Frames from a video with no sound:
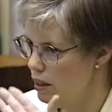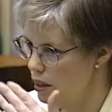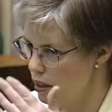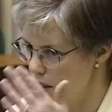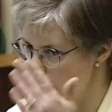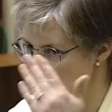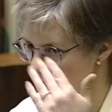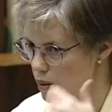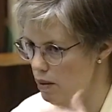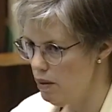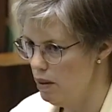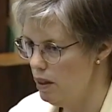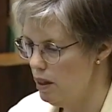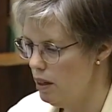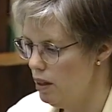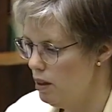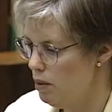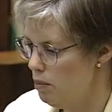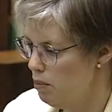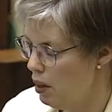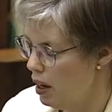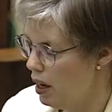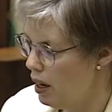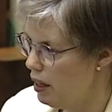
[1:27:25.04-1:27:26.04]

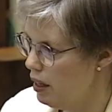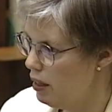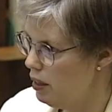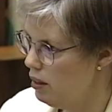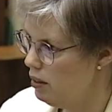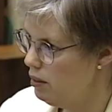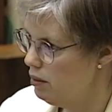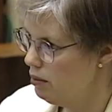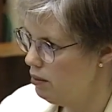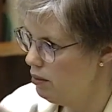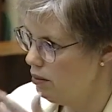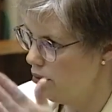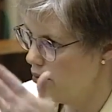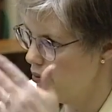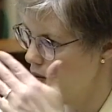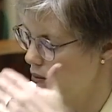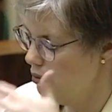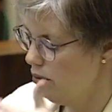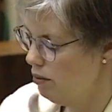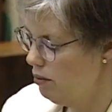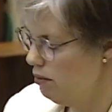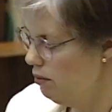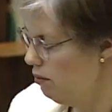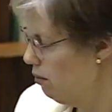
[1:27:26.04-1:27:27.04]
In my
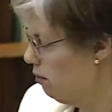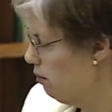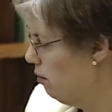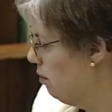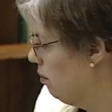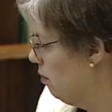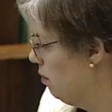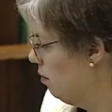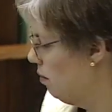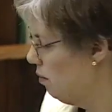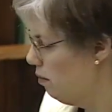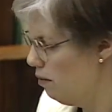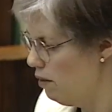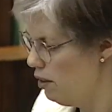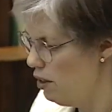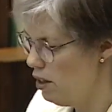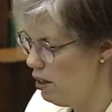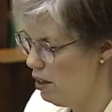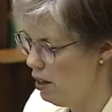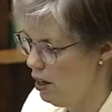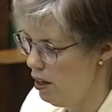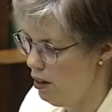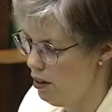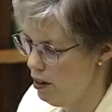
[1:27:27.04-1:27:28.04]

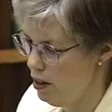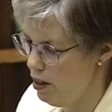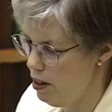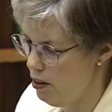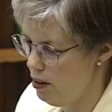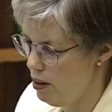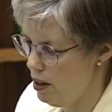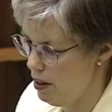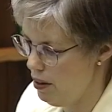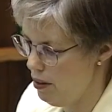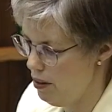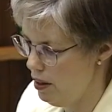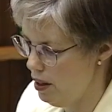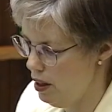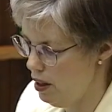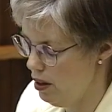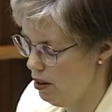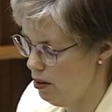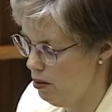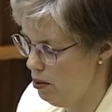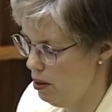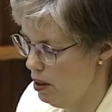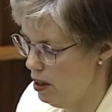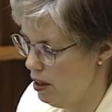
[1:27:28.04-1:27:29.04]
scenario, I think
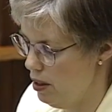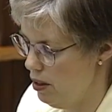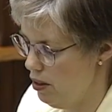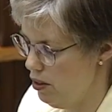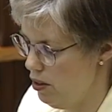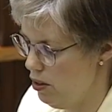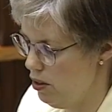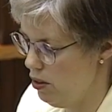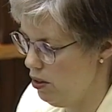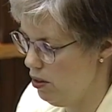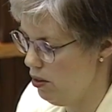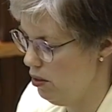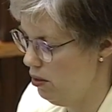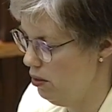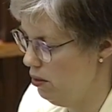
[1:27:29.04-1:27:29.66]
it was